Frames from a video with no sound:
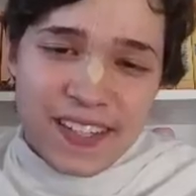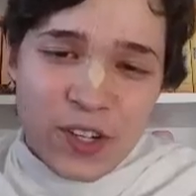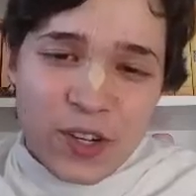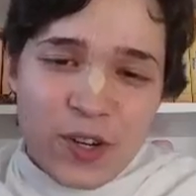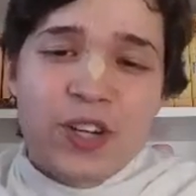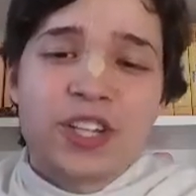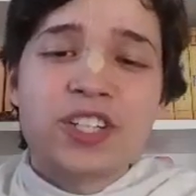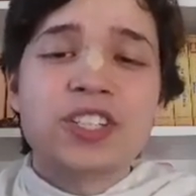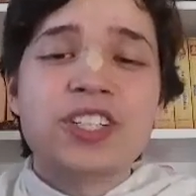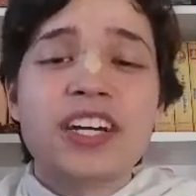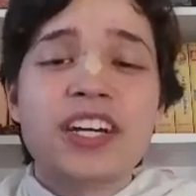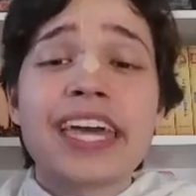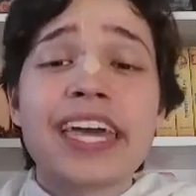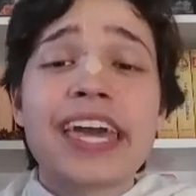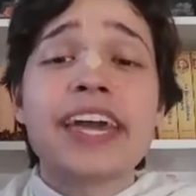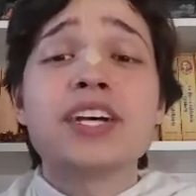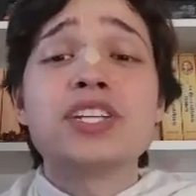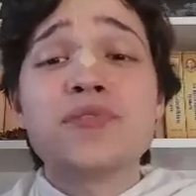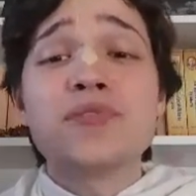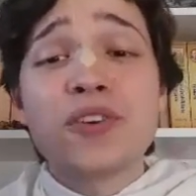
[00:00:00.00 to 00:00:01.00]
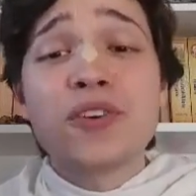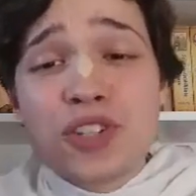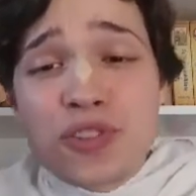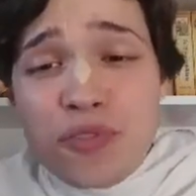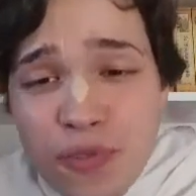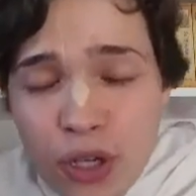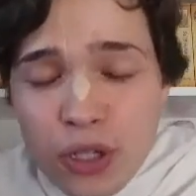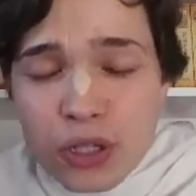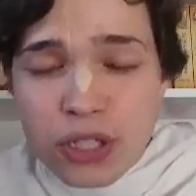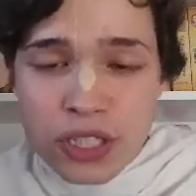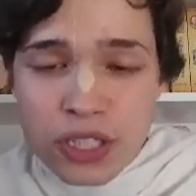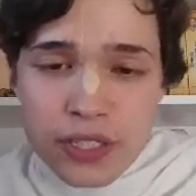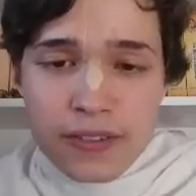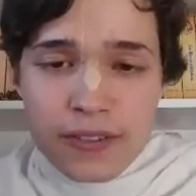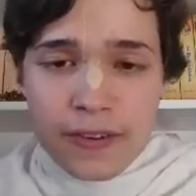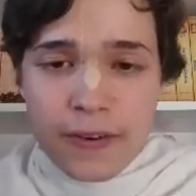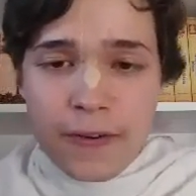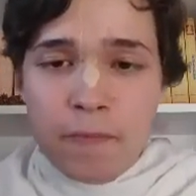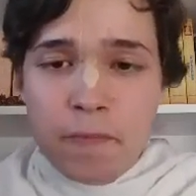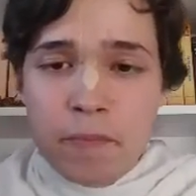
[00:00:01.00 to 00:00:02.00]
Krishna cares for devotion.
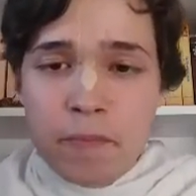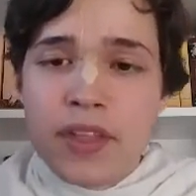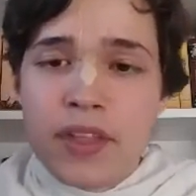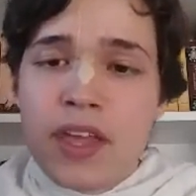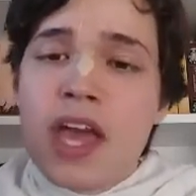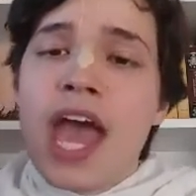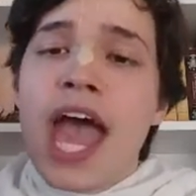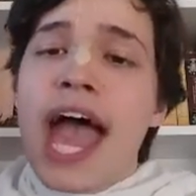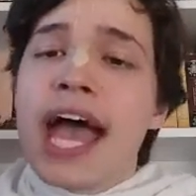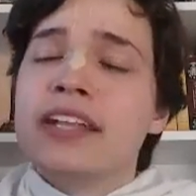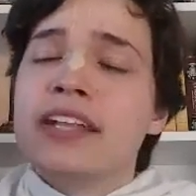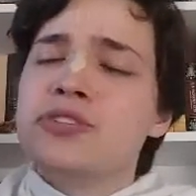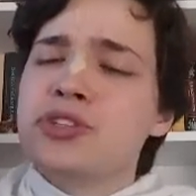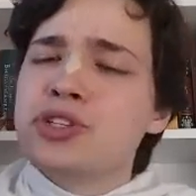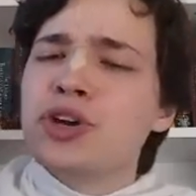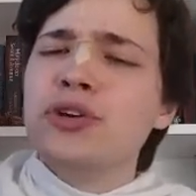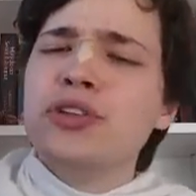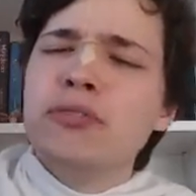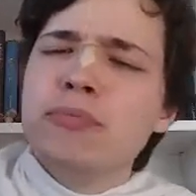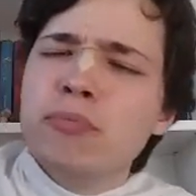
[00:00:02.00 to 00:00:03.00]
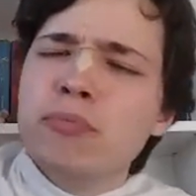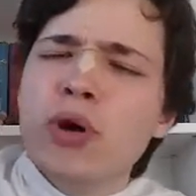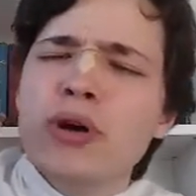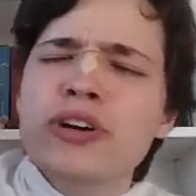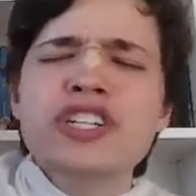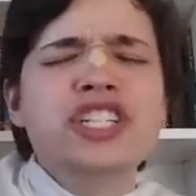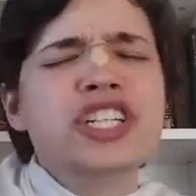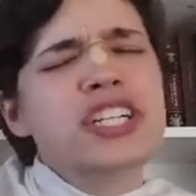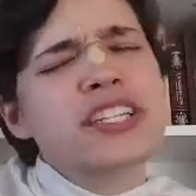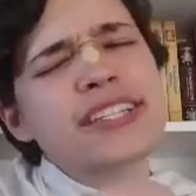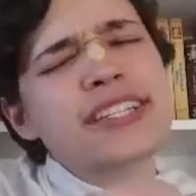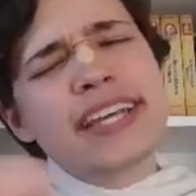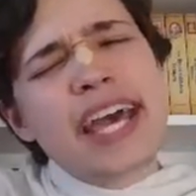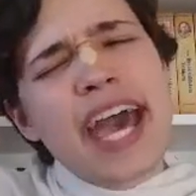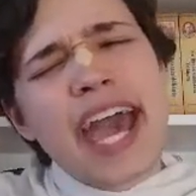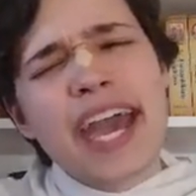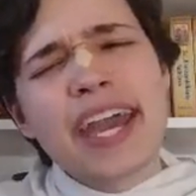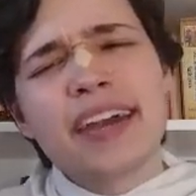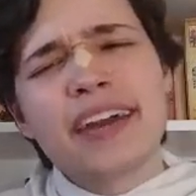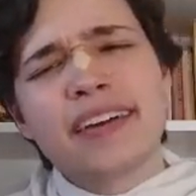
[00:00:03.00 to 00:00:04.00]
And so the more she
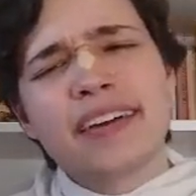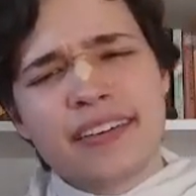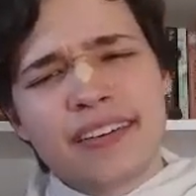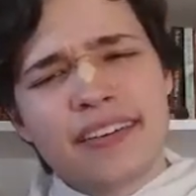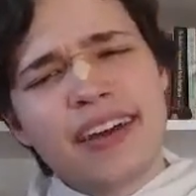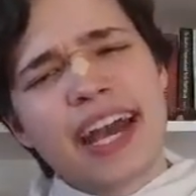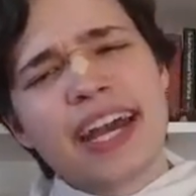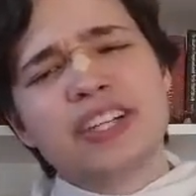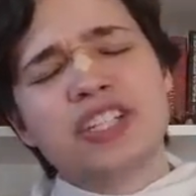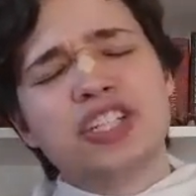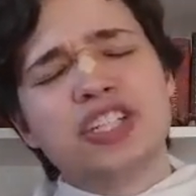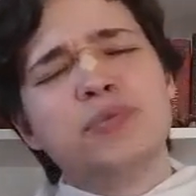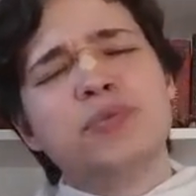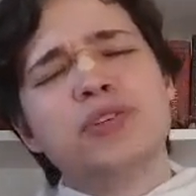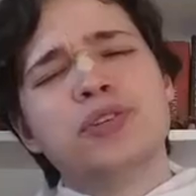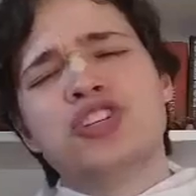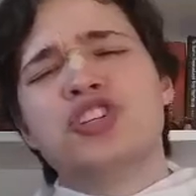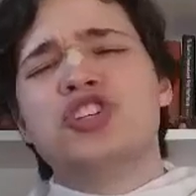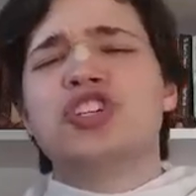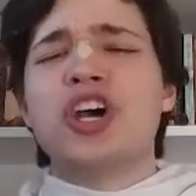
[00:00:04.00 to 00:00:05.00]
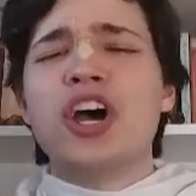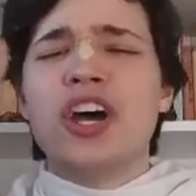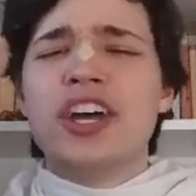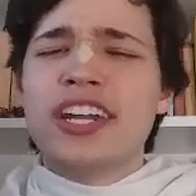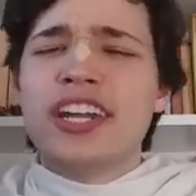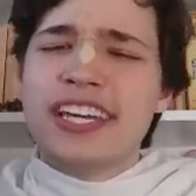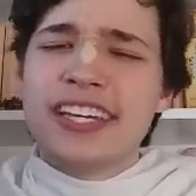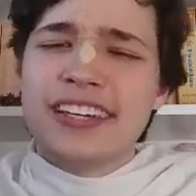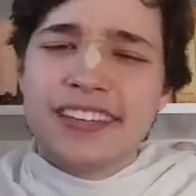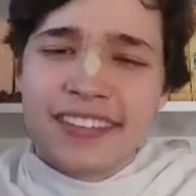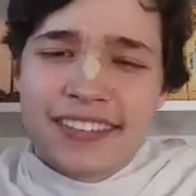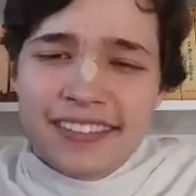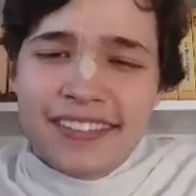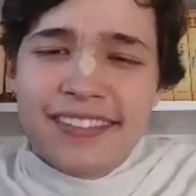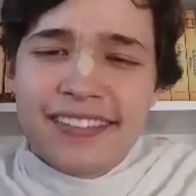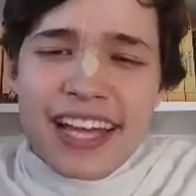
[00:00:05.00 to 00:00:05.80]
sang, as she was churning,